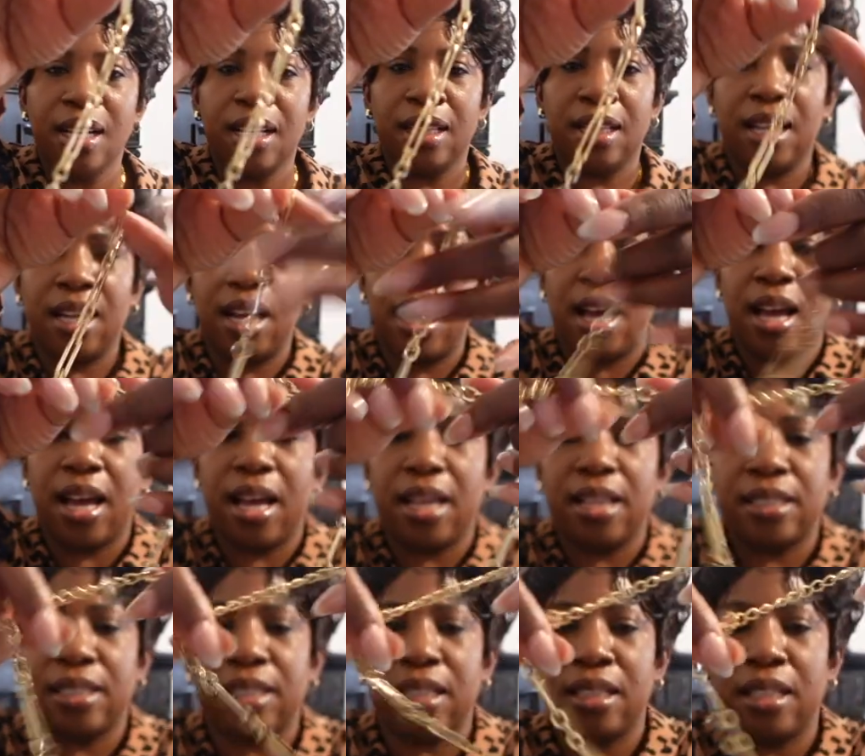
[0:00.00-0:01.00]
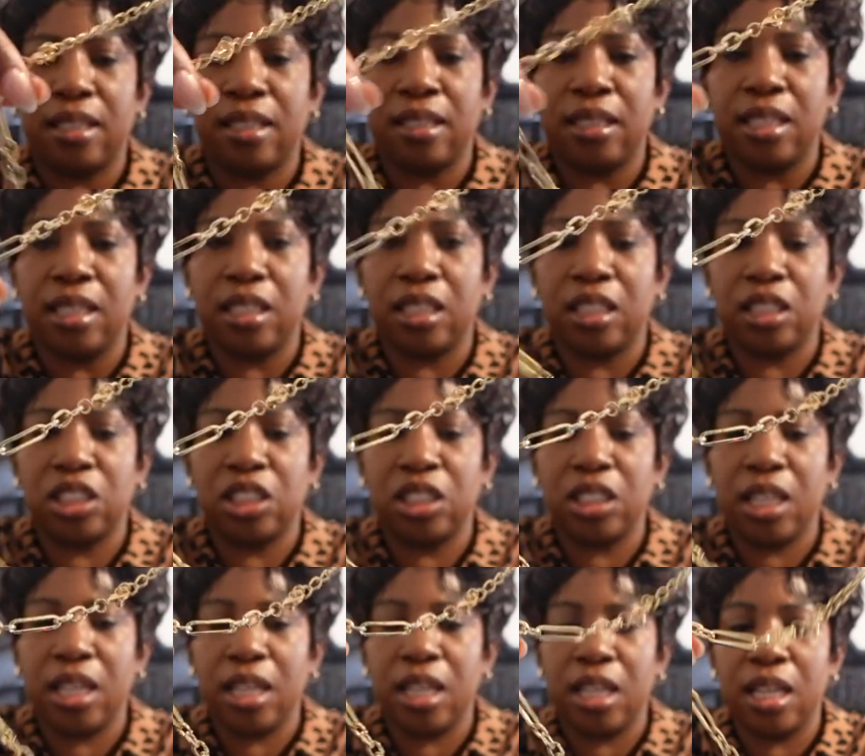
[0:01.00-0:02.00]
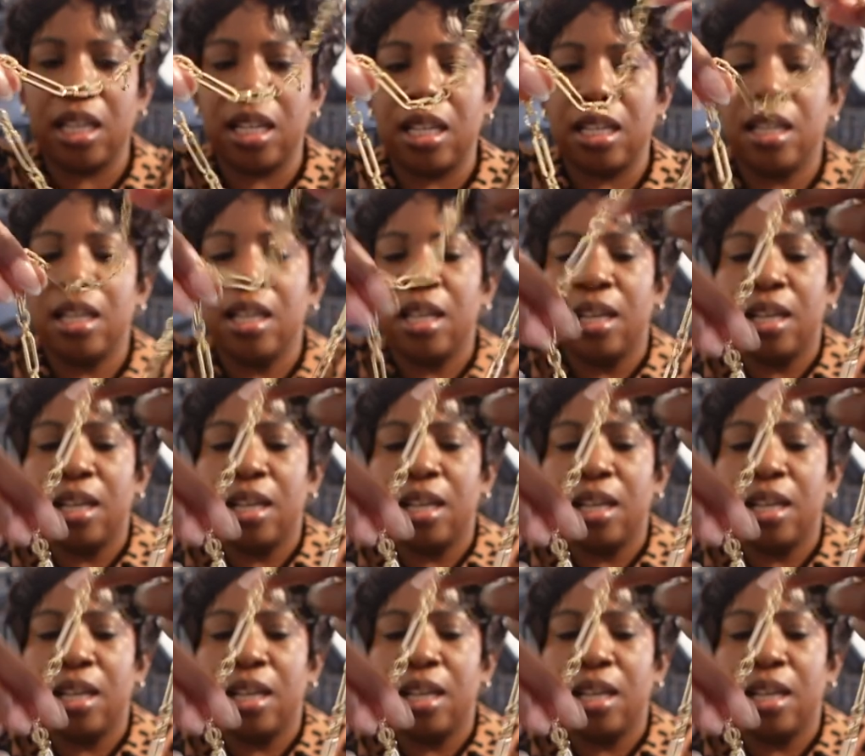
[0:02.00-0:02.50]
that has the link chain,